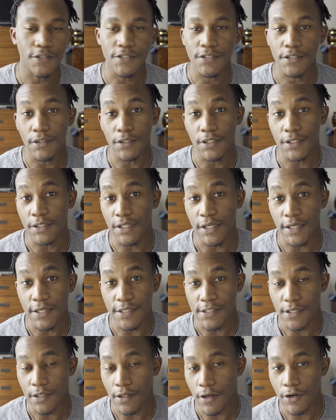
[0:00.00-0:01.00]
still a
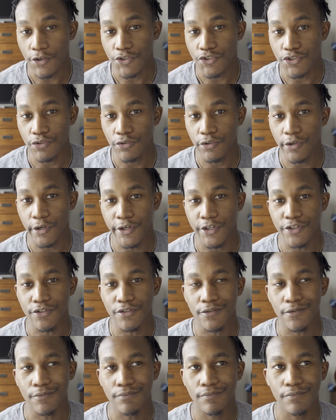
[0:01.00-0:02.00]
DSLR shooter and you